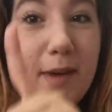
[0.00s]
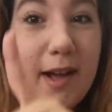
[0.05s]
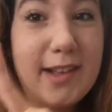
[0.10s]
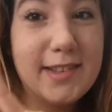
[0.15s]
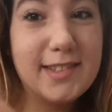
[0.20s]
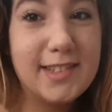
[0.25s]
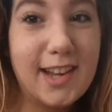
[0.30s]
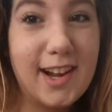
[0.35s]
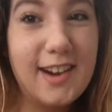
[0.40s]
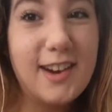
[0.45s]

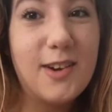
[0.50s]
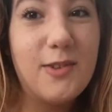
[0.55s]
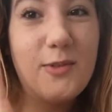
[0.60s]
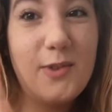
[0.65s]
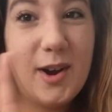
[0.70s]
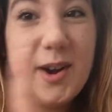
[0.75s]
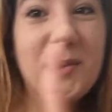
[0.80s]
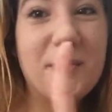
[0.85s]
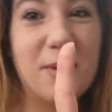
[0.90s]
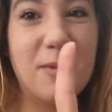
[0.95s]
mascara,
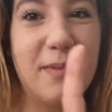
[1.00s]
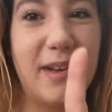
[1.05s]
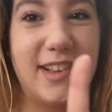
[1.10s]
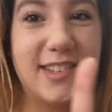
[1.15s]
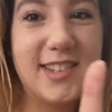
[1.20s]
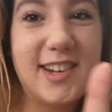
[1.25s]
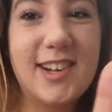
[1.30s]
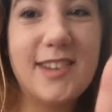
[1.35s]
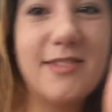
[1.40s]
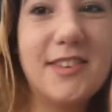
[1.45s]
waterproof
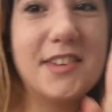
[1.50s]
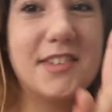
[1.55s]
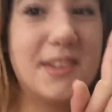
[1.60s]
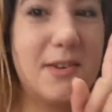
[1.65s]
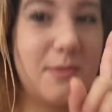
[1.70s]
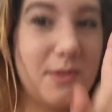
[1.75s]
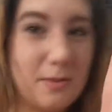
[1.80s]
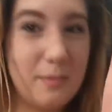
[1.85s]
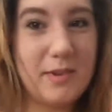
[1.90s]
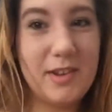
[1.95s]
mascara because I
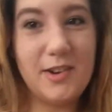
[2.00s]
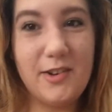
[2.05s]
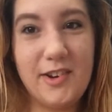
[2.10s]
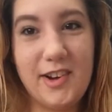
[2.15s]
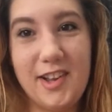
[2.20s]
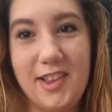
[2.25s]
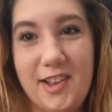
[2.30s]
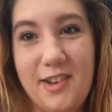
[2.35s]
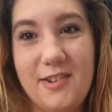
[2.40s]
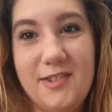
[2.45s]
will be
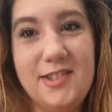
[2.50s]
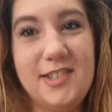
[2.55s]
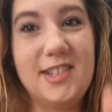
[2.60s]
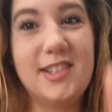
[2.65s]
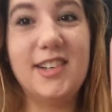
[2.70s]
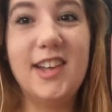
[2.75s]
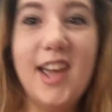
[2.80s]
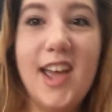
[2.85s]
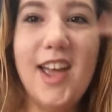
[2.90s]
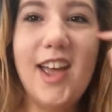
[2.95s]
going in the
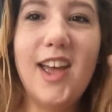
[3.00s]
ocean,